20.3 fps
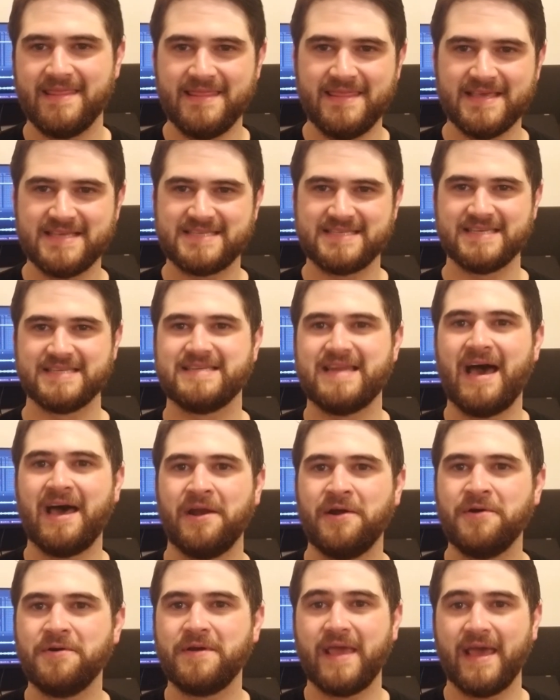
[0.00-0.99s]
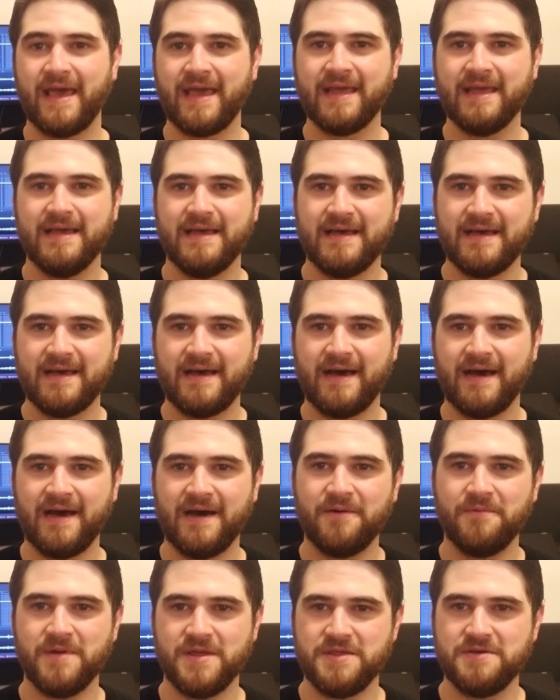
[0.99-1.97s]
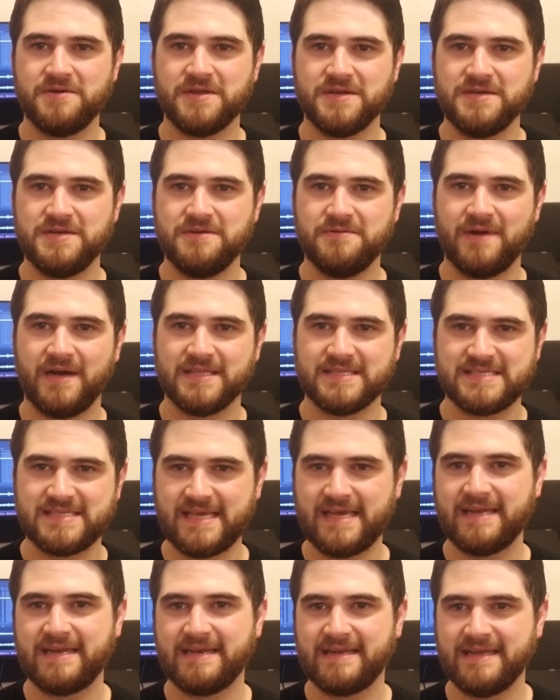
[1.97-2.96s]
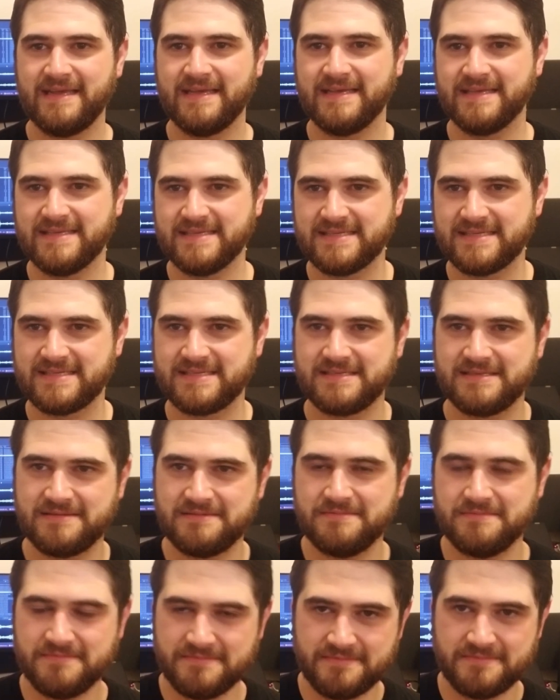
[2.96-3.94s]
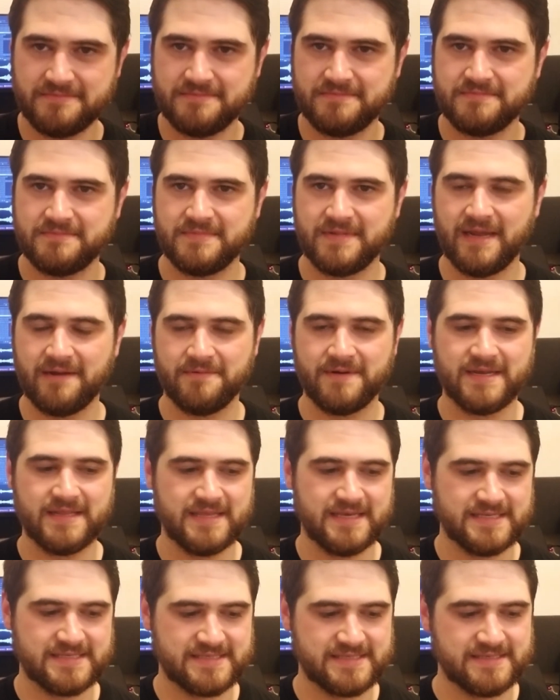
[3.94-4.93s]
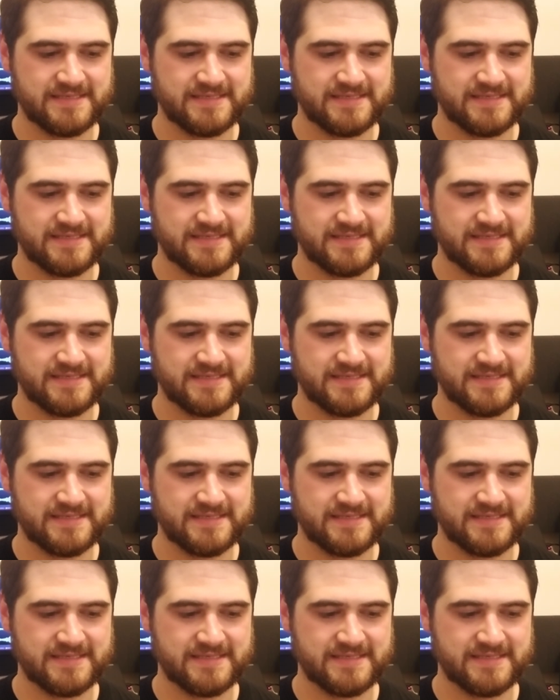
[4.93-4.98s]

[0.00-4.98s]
This is not okay. What you can do on set is get rid of this.